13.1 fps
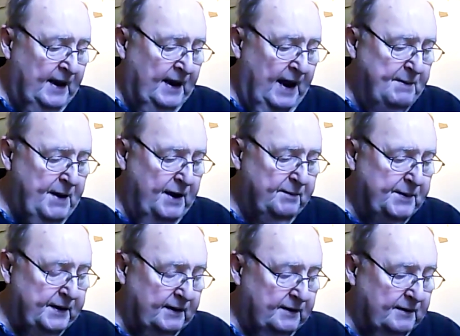I'm
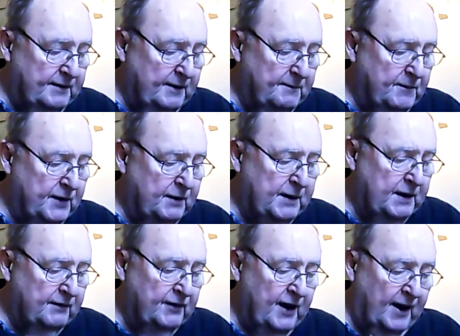hoping that with a bit
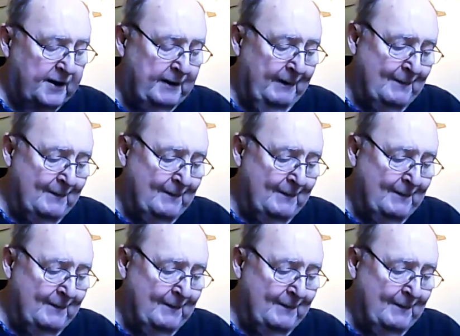of luck,